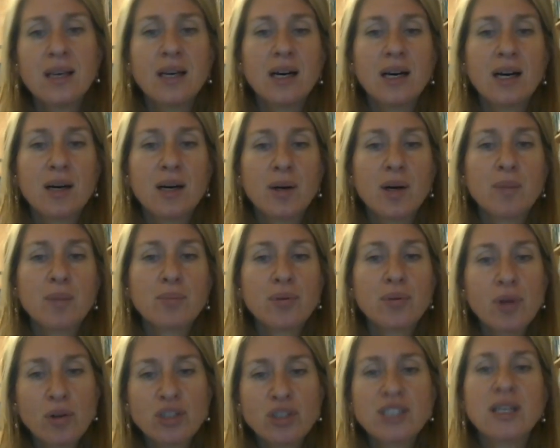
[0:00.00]

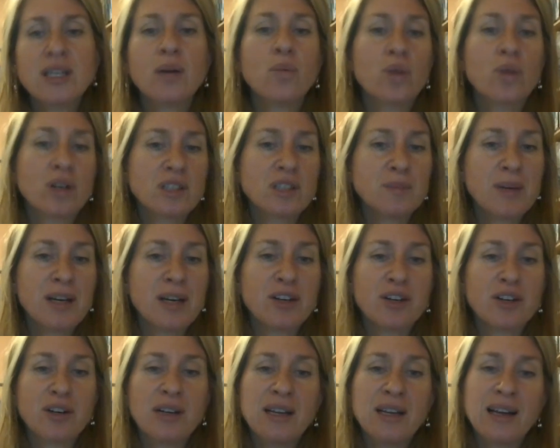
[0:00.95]
approach that works
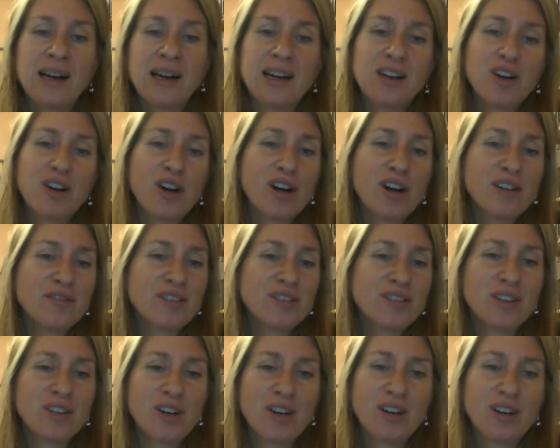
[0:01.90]
better. I
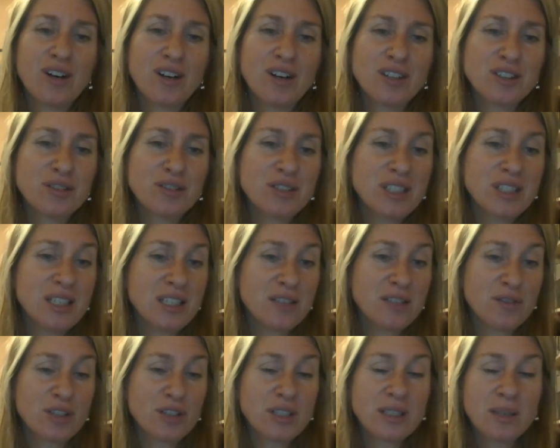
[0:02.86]
often also tease
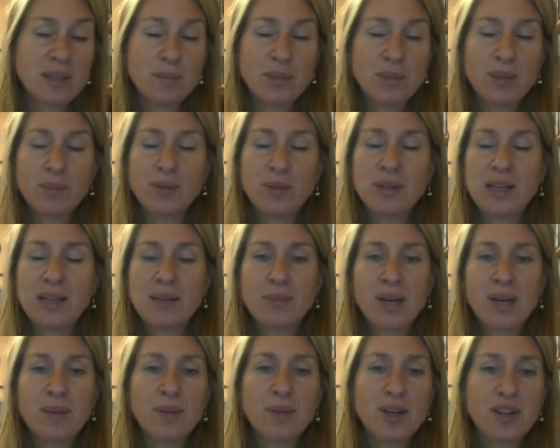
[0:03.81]
for some people, like
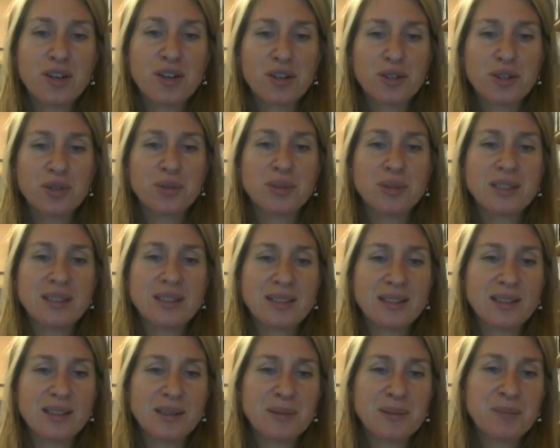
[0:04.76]
my mother, who is
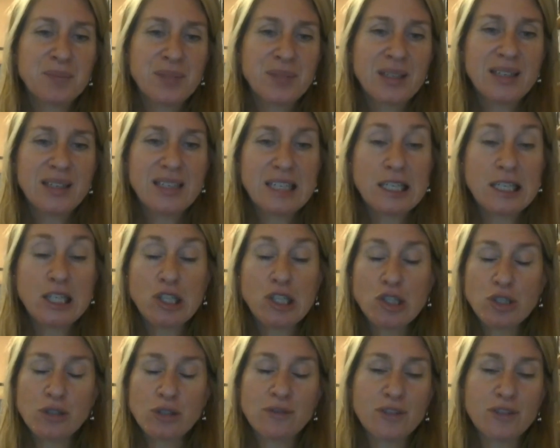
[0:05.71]
an
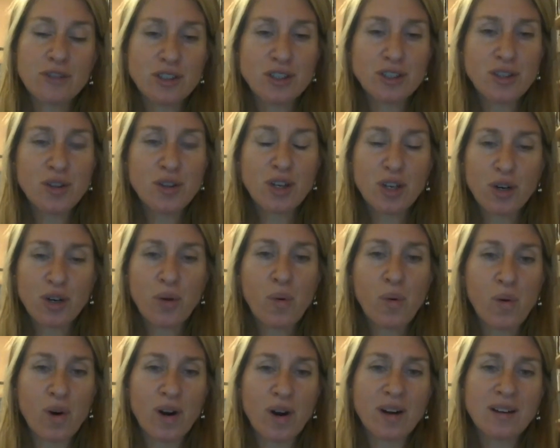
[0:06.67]
introvert to the
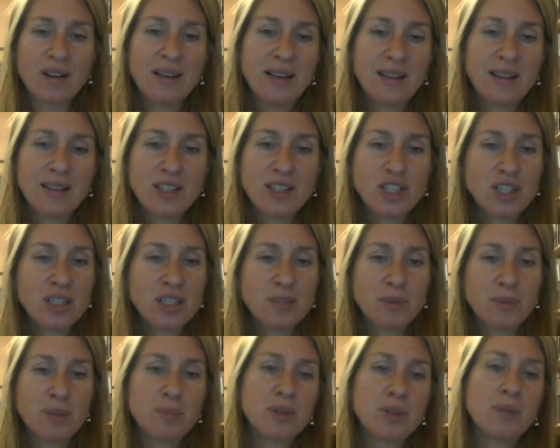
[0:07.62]
core, that she's
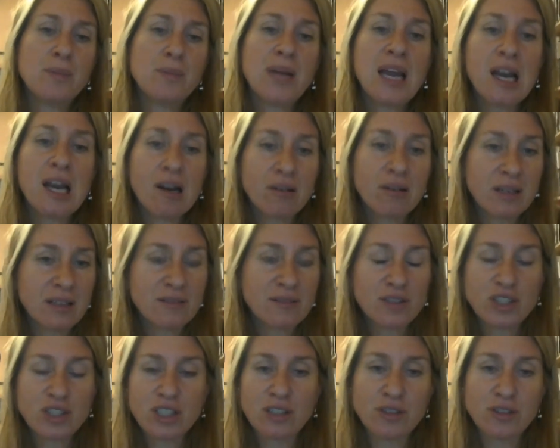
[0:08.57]
been preparing
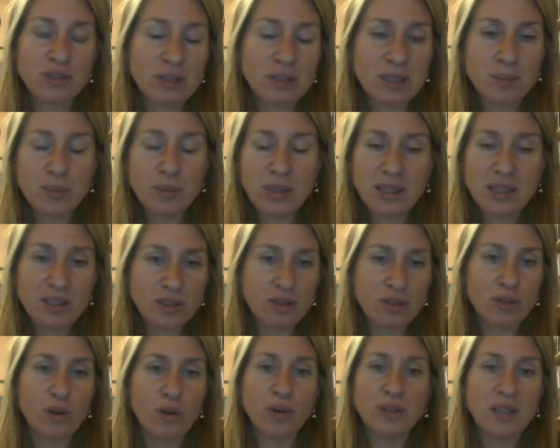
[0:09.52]
for sheltering in place
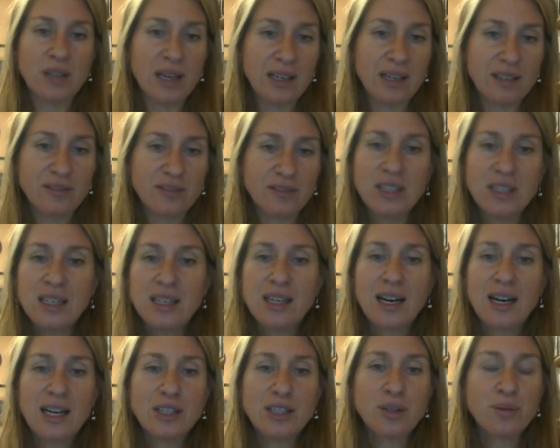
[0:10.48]
her whole life.
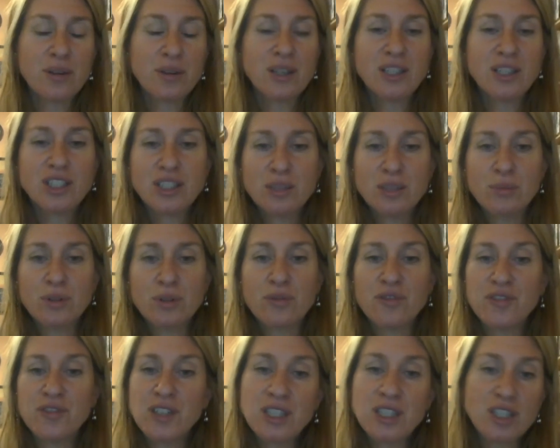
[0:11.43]
I don't think she will
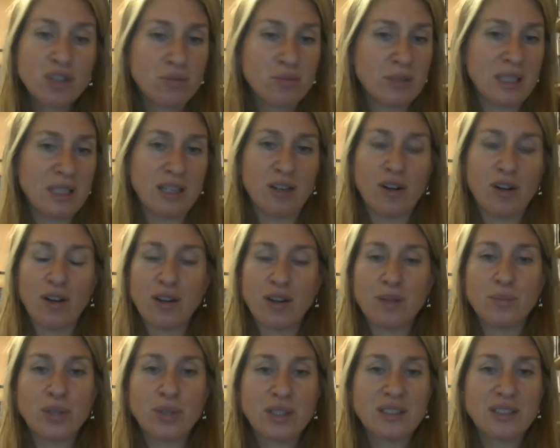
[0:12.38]
finish reading all the
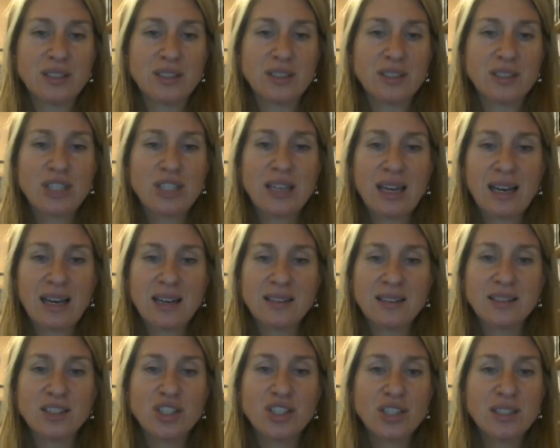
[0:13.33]
books that she
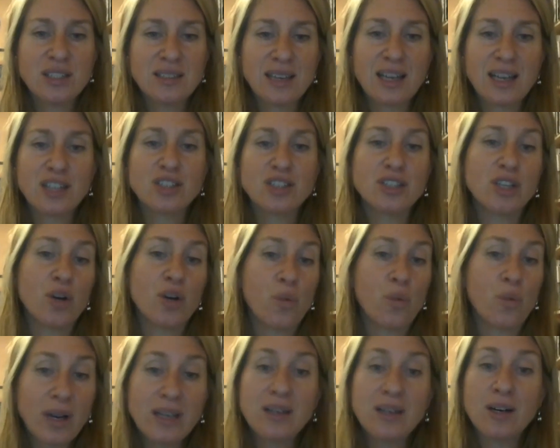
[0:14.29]
has, and she's actually
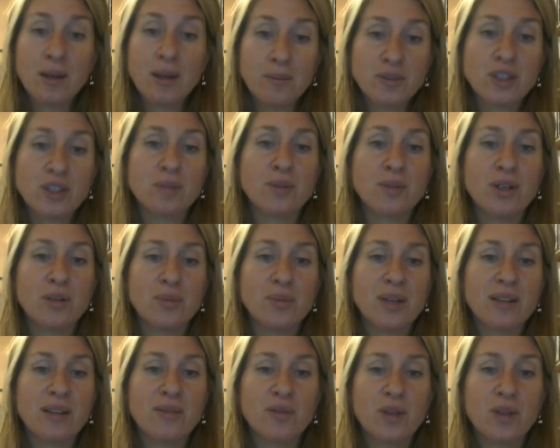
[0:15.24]
quite comfortable
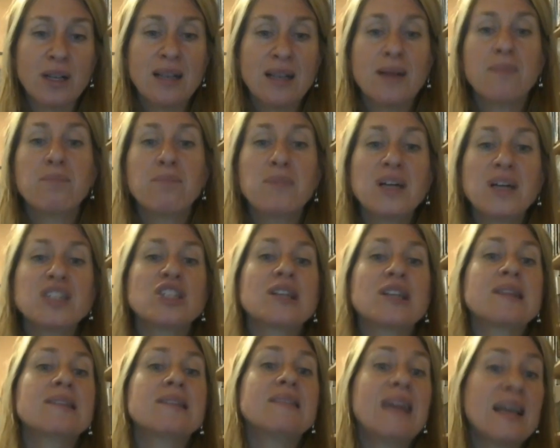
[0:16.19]
with much
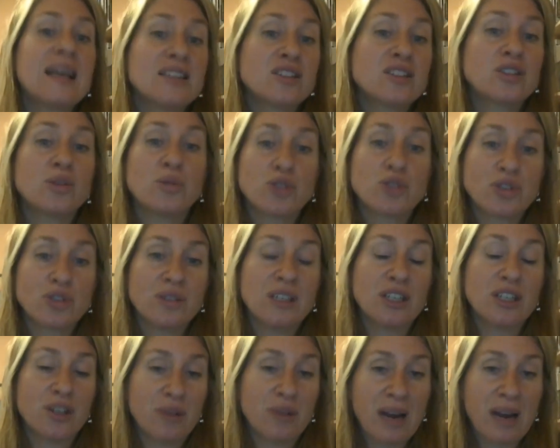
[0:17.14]
less social
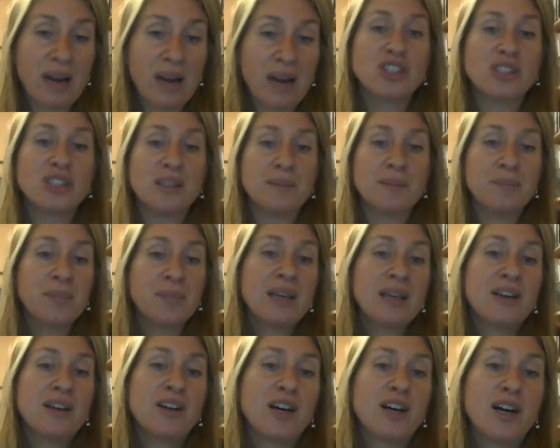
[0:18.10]
interaction.
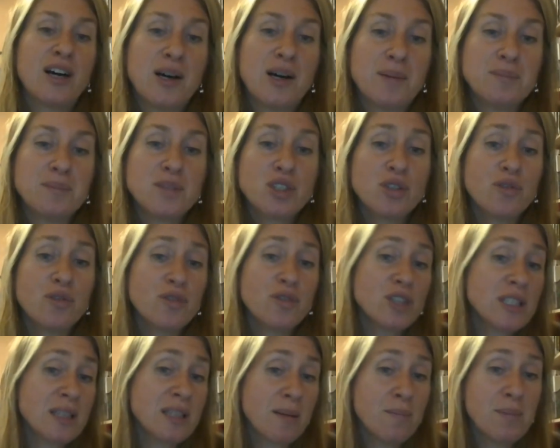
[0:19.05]
So for
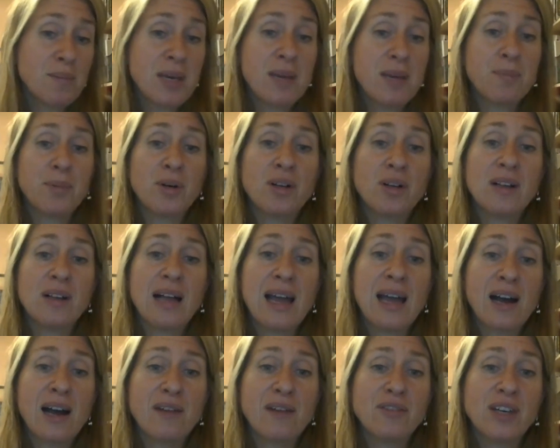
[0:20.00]
some people,
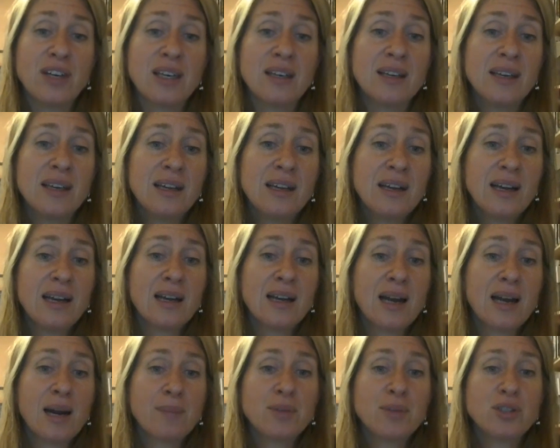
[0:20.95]
having an
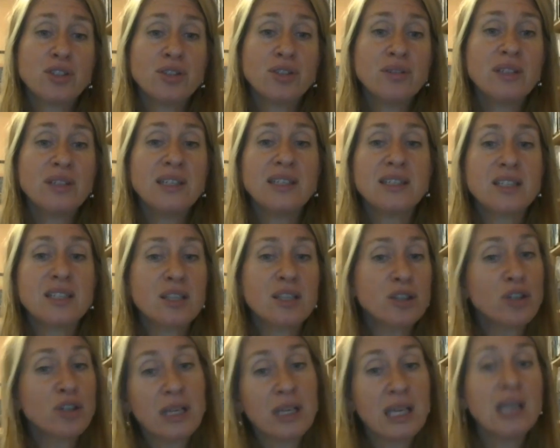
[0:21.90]
opportunity to
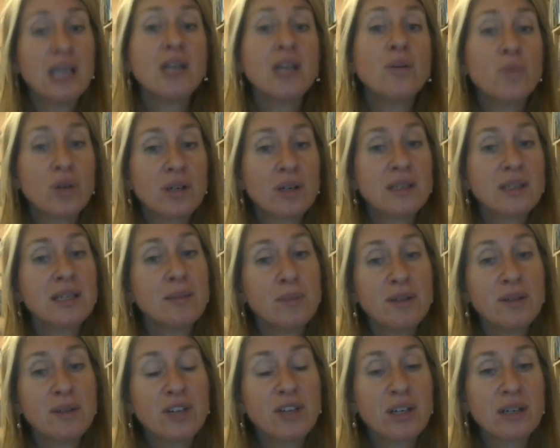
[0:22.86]
look inward can
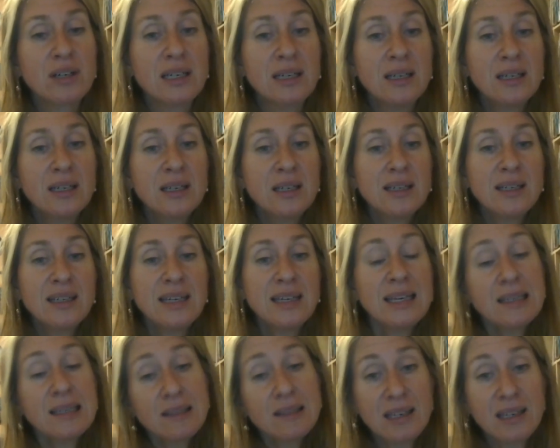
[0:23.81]
be very
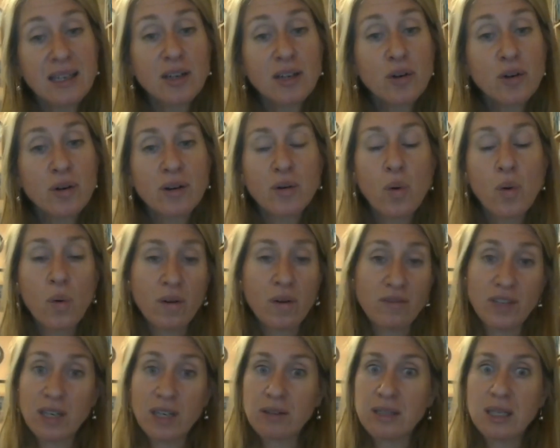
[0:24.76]
healing or
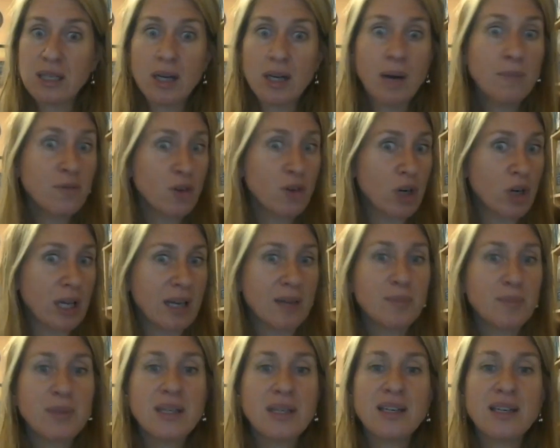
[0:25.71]
very
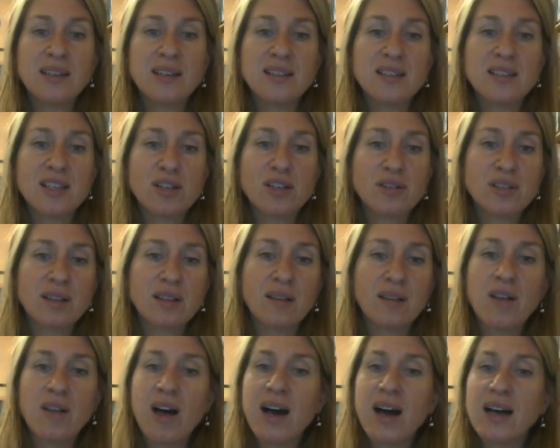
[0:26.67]
comforting, because there's a
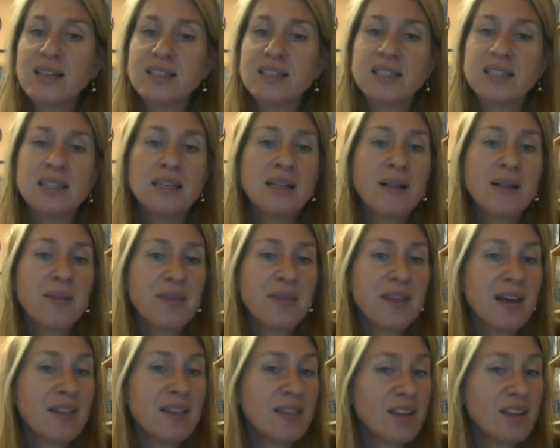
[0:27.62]
lot
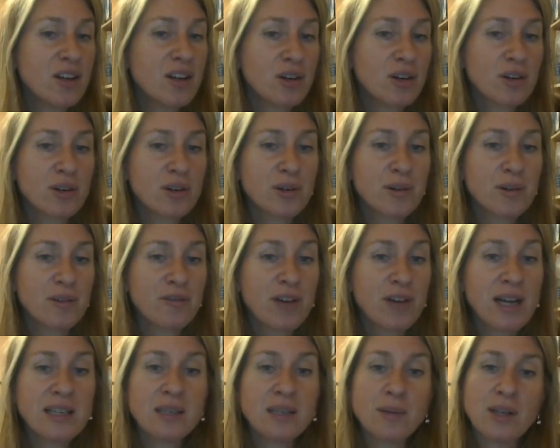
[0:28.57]
that they're
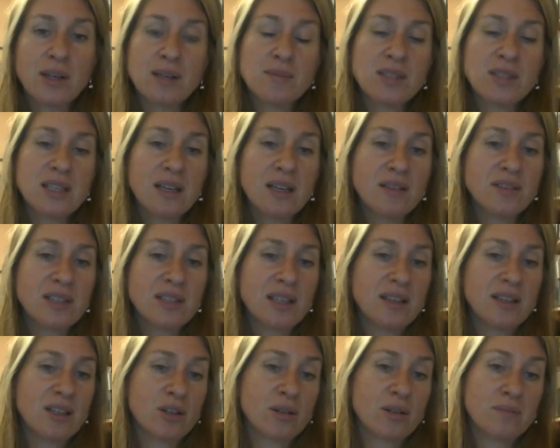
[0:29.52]
finding about themselves
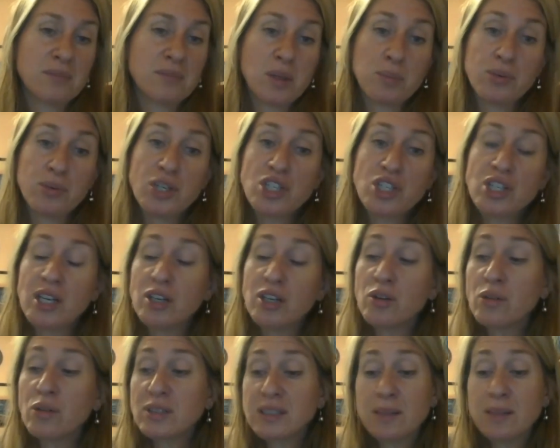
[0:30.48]
that they're appreciating,
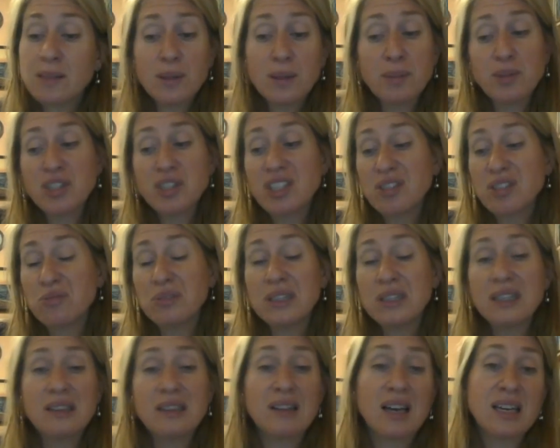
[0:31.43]
or some people just
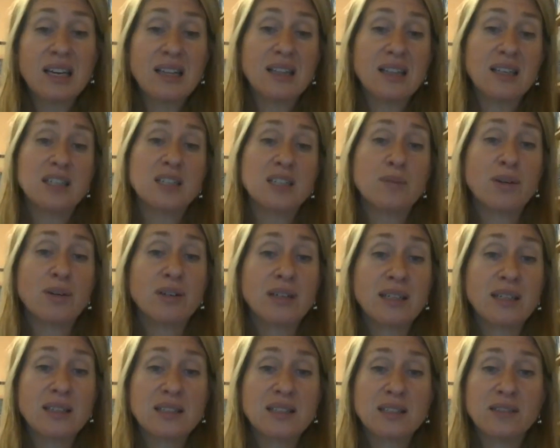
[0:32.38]
really like the
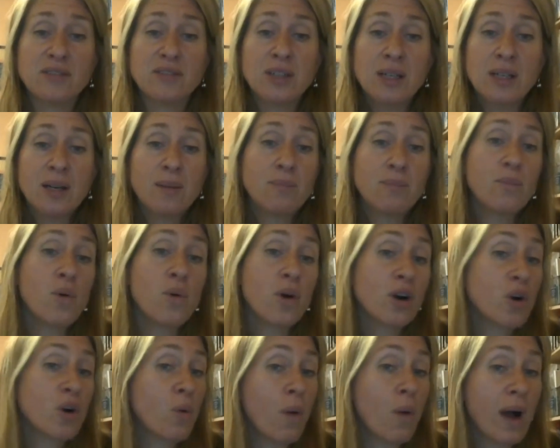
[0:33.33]
experience of
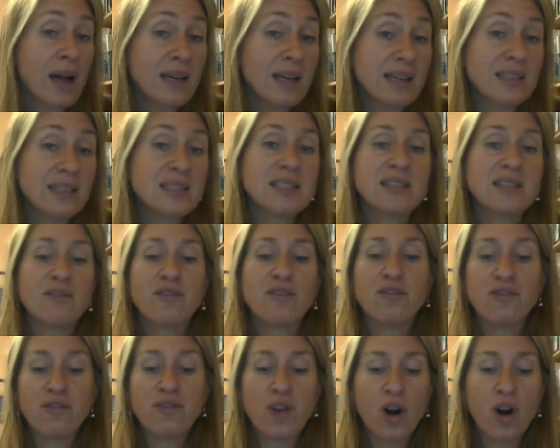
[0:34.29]
more quiet and
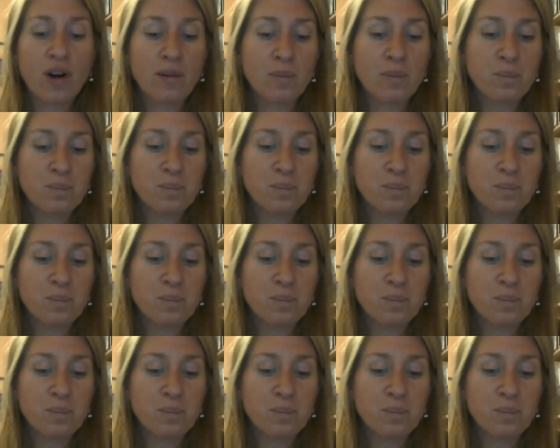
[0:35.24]
are